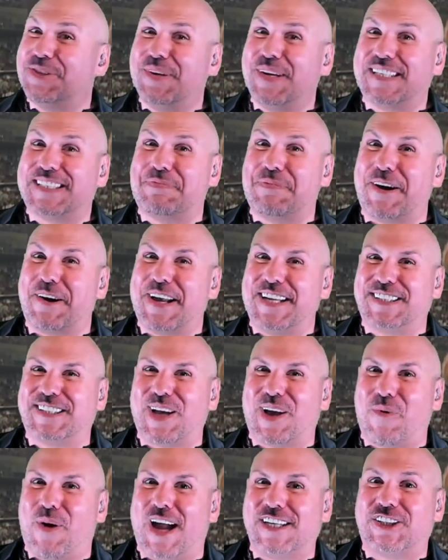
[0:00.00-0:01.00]
experience
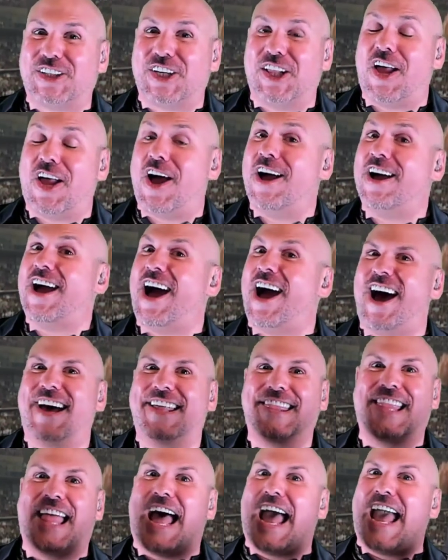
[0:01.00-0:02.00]
a watch-along
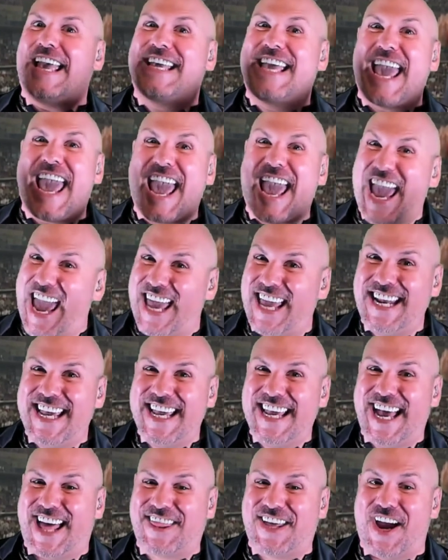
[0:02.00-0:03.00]
unlike
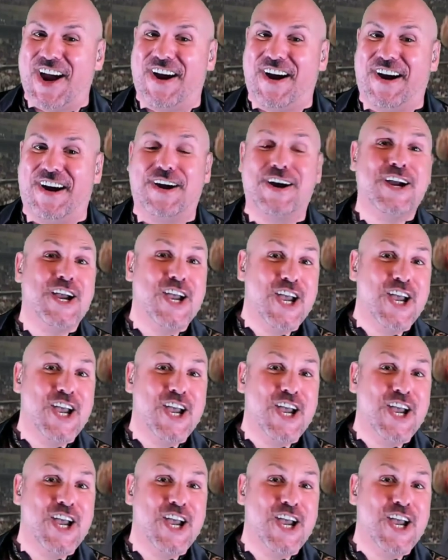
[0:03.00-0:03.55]
any other.